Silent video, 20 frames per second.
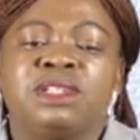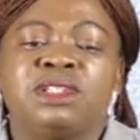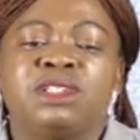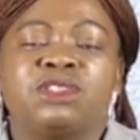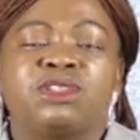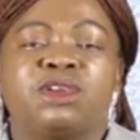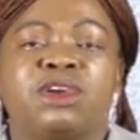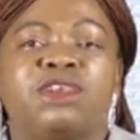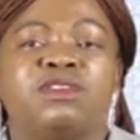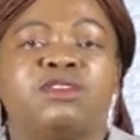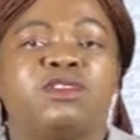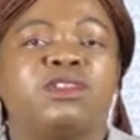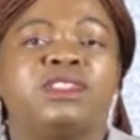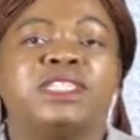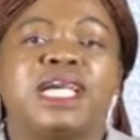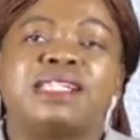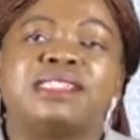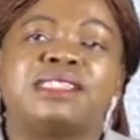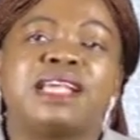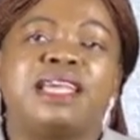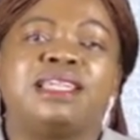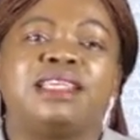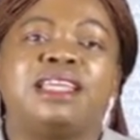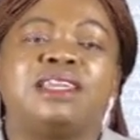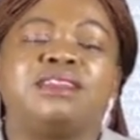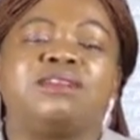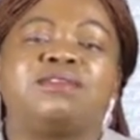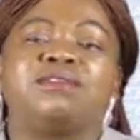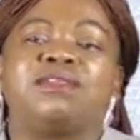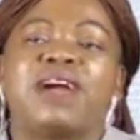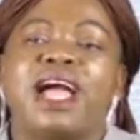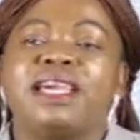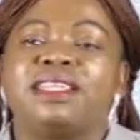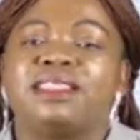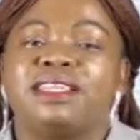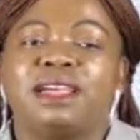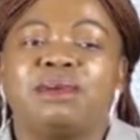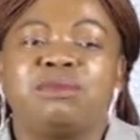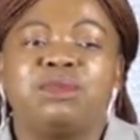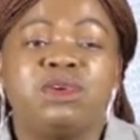So if you just identify
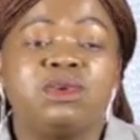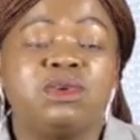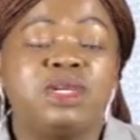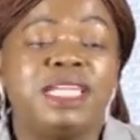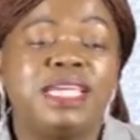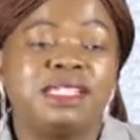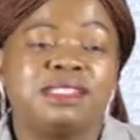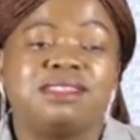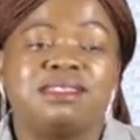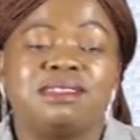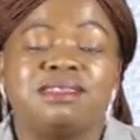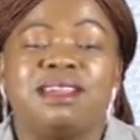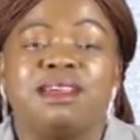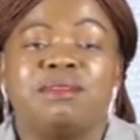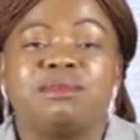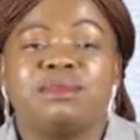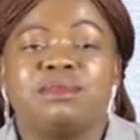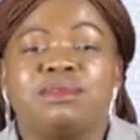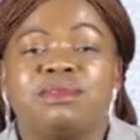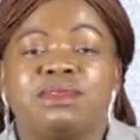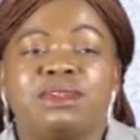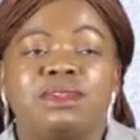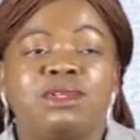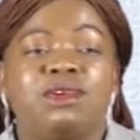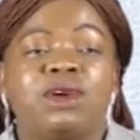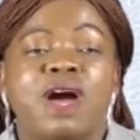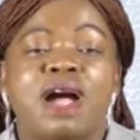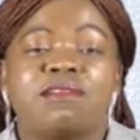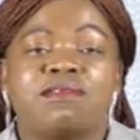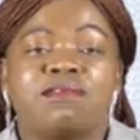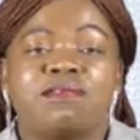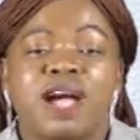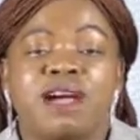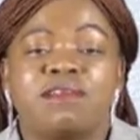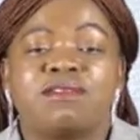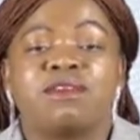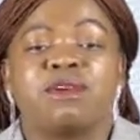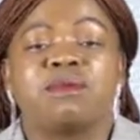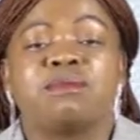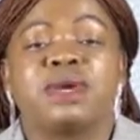them, you list them, you are
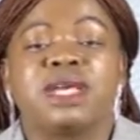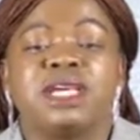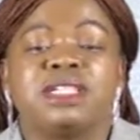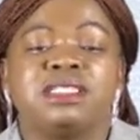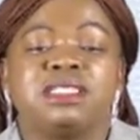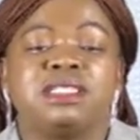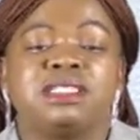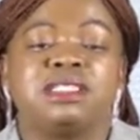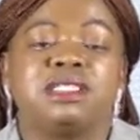far from getting